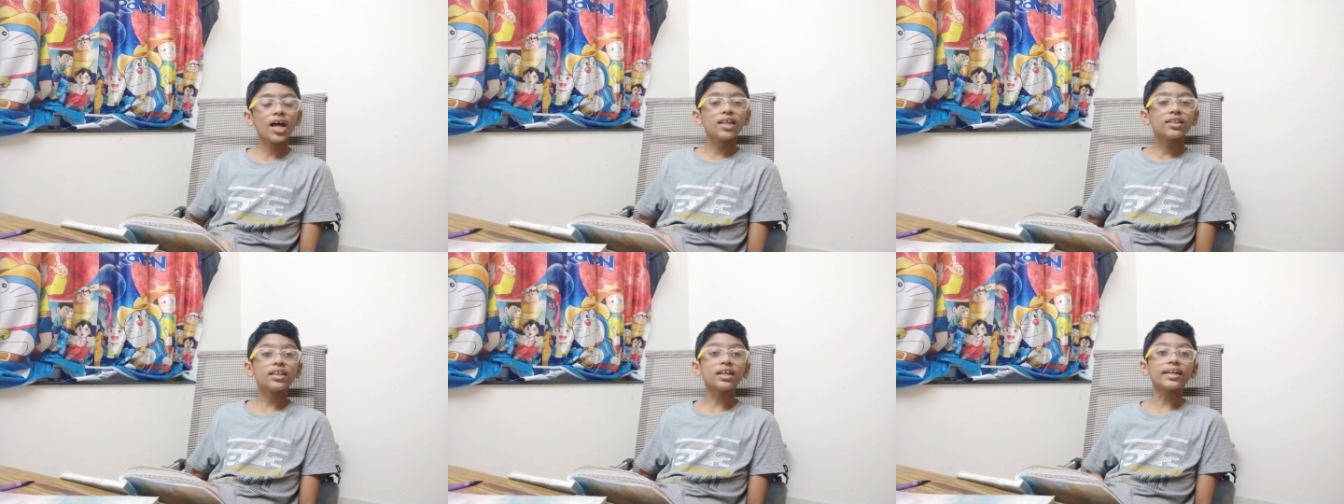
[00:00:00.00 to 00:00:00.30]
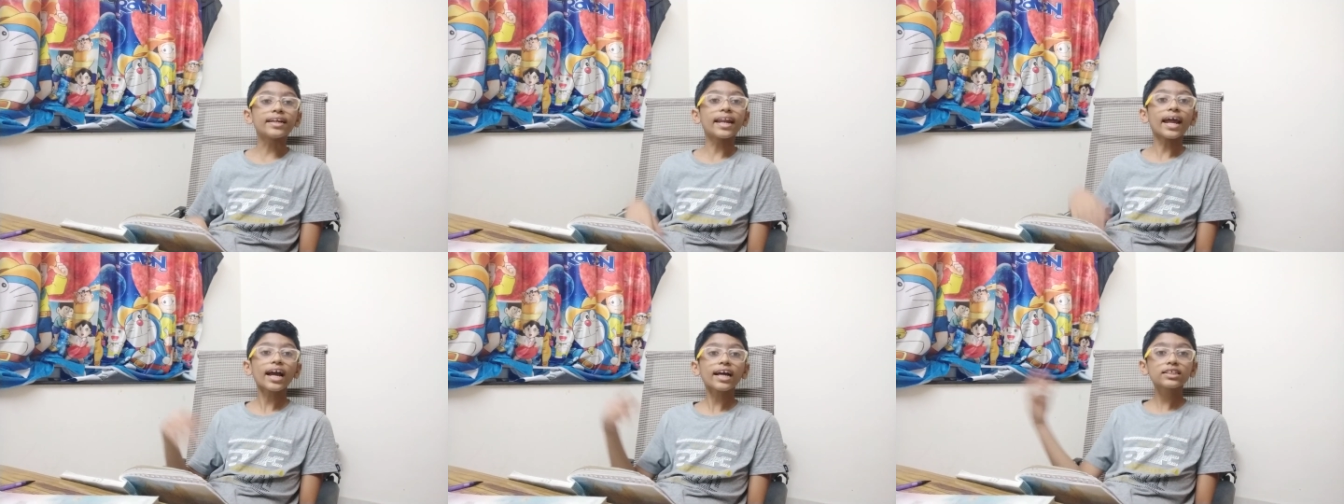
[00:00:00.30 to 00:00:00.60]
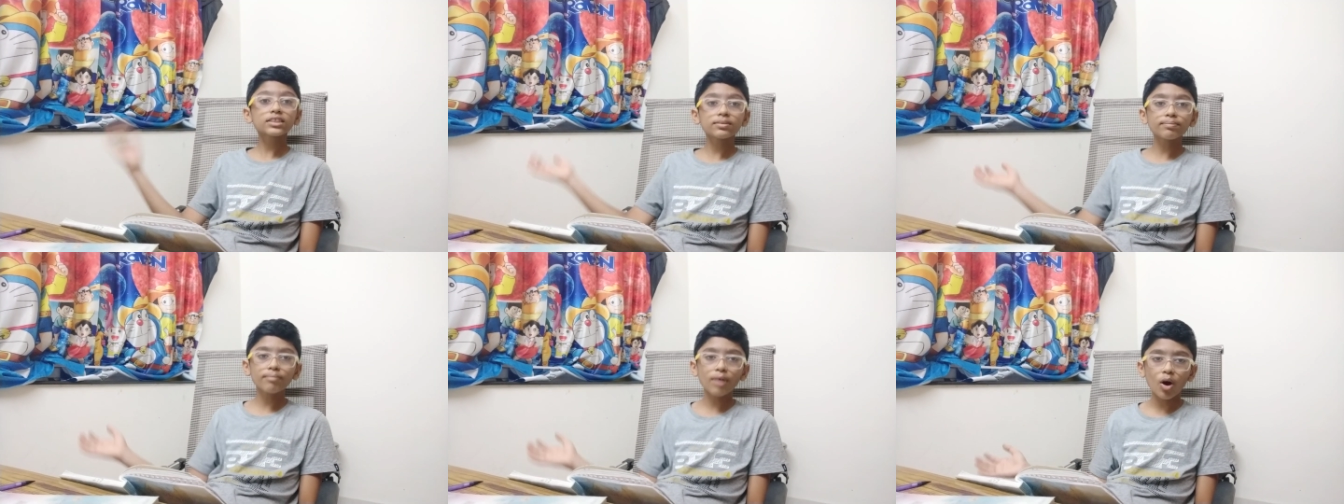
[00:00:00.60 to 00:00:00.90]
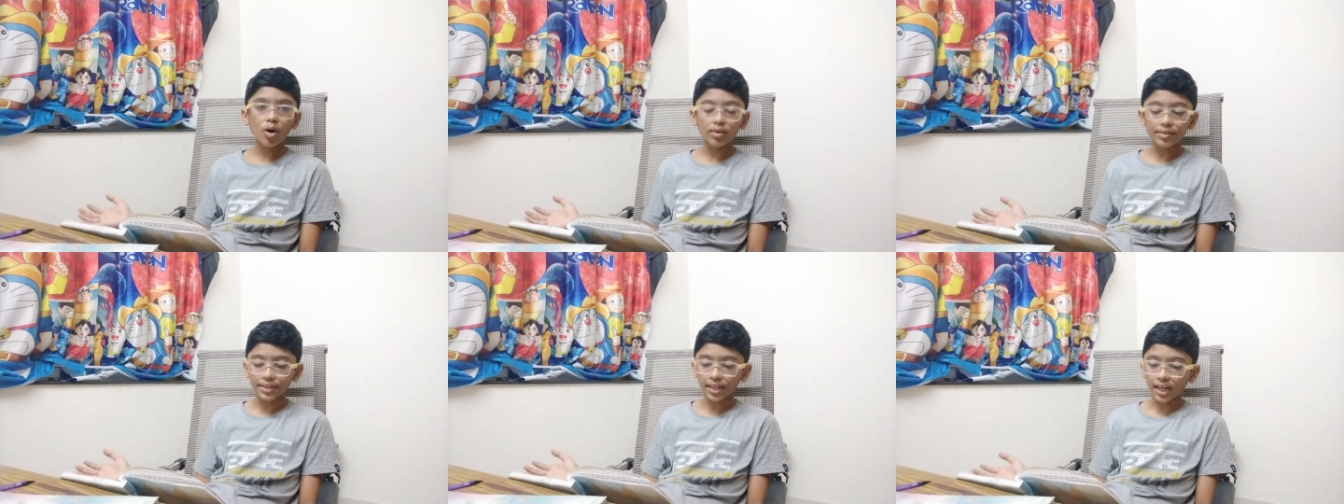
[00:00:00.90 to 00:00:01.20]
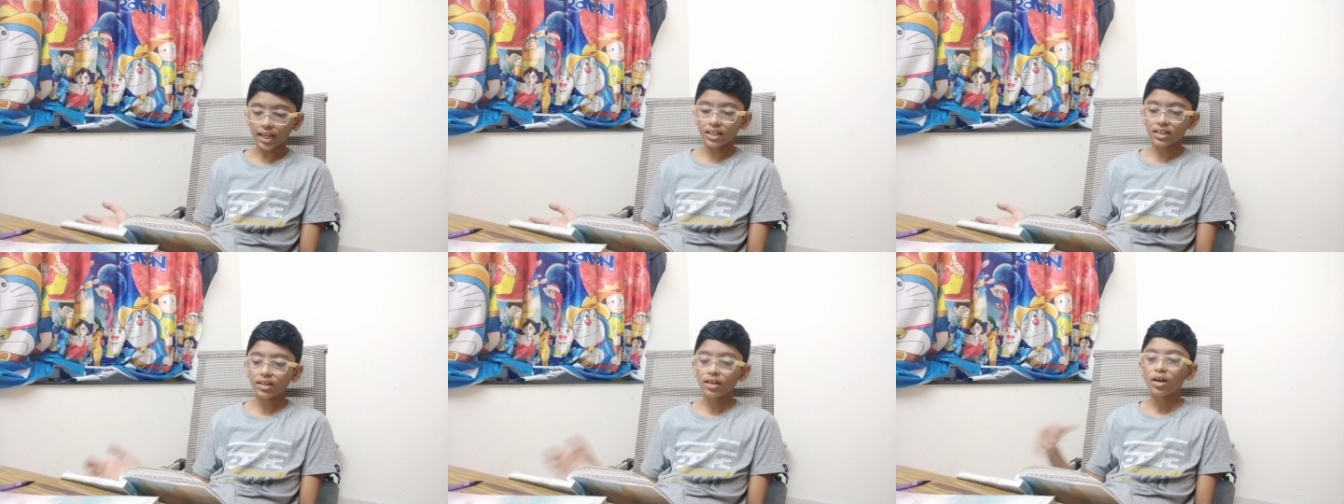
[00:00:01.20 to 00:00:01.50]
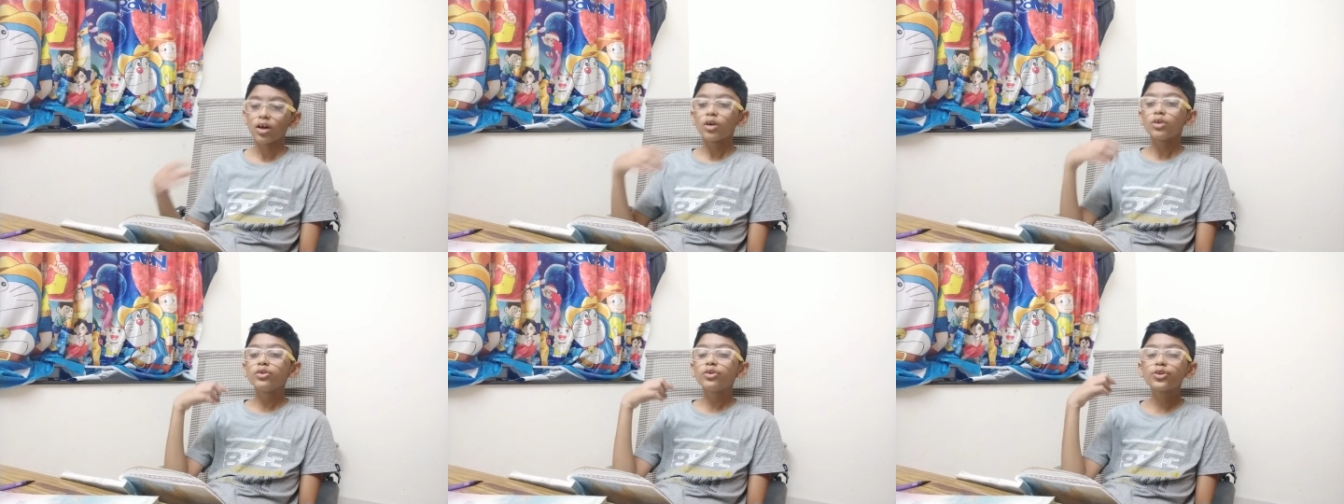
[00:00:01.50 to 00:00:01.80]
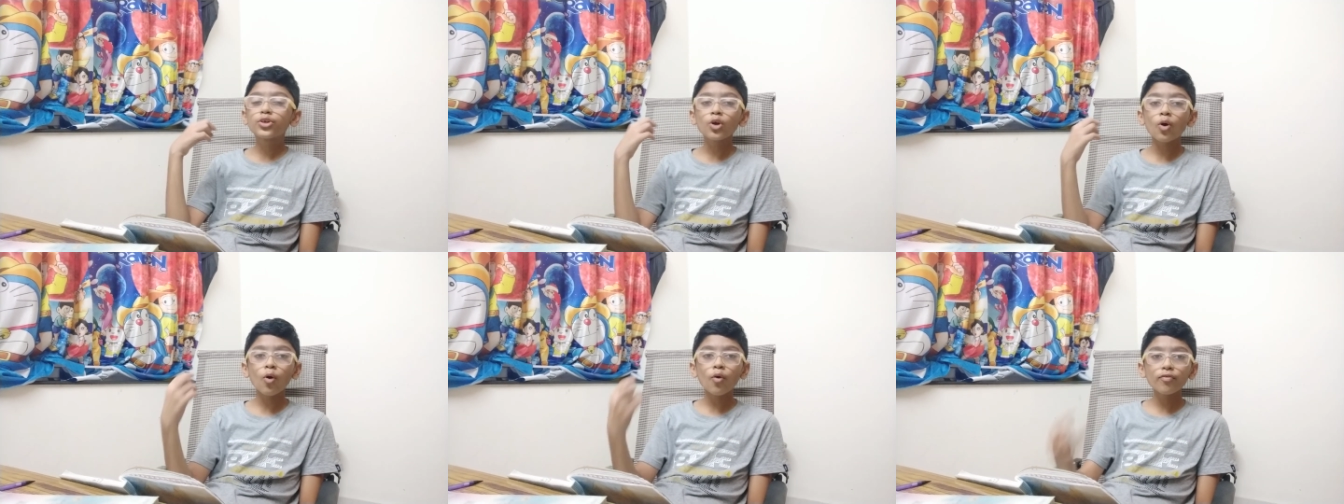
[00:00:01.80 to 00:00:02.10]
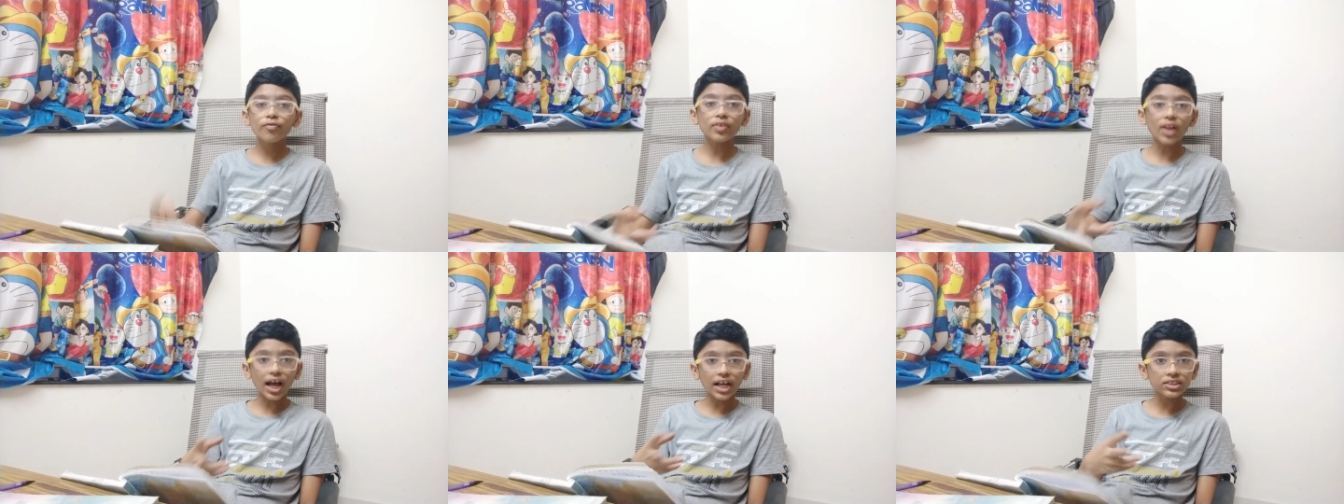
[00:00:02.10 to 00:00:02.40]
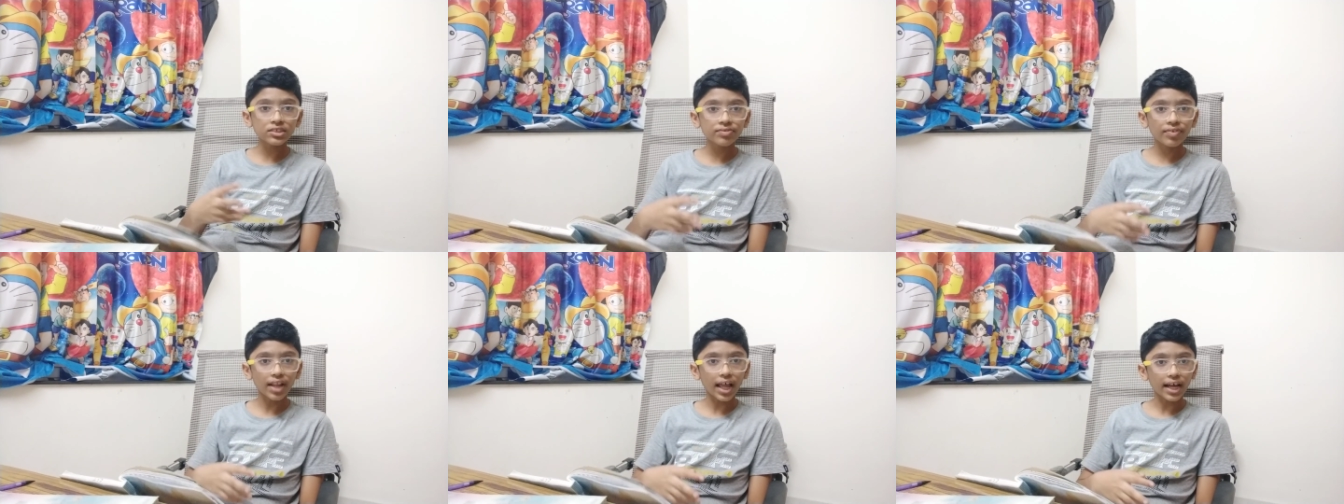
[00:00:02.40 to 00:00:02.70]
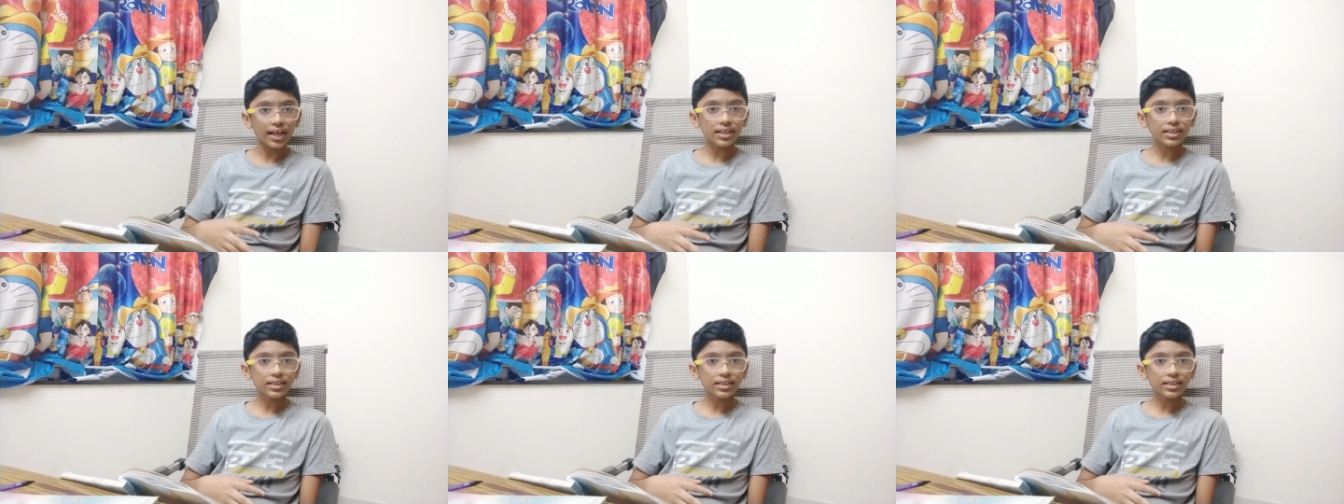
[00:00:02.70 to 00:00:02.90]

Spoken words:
the next mountain to flash flood.